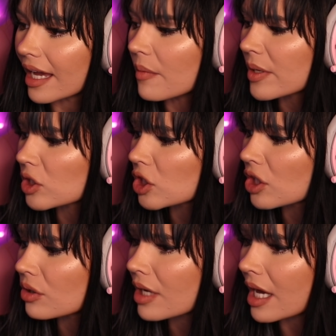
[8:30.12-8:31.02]
Oh my God, a
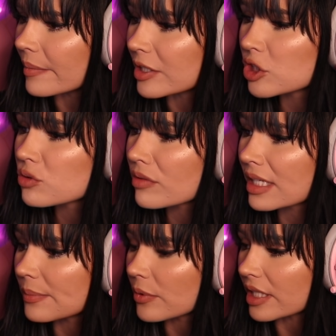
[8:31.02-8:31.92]
cute name. And she's
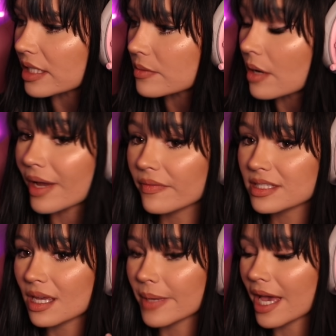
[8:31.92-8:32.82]
really pretty as well. And we have the
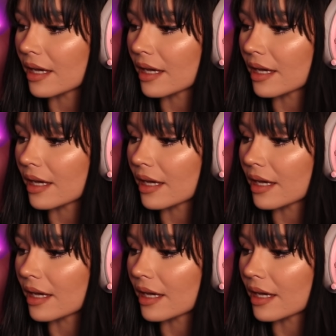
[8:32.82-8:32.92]
same hair,